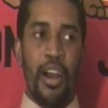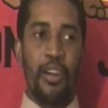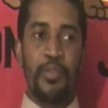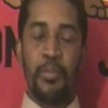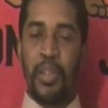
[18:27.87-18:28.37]

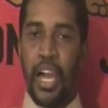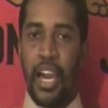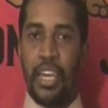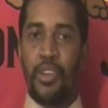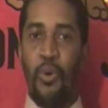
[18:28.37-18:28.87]
of the
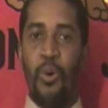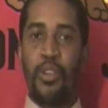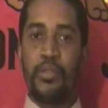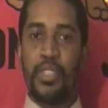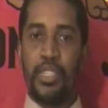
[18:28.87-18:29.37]
blind,
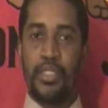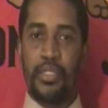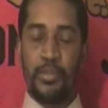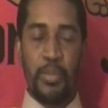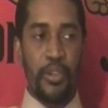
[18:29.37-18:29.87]
all of
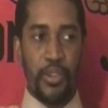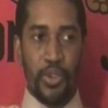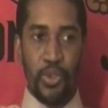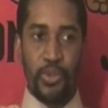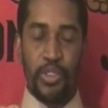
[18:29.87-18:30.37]
these
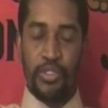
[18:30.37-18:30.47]
miracles,